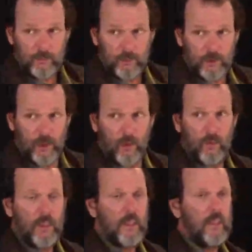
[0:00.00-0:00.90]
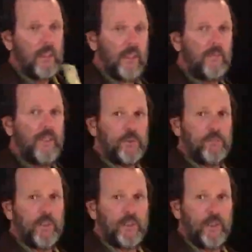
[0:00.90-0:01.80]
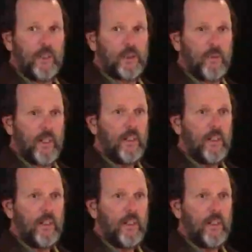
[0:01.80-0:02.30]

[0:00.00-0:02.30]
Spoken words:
So let me just put it to you this way.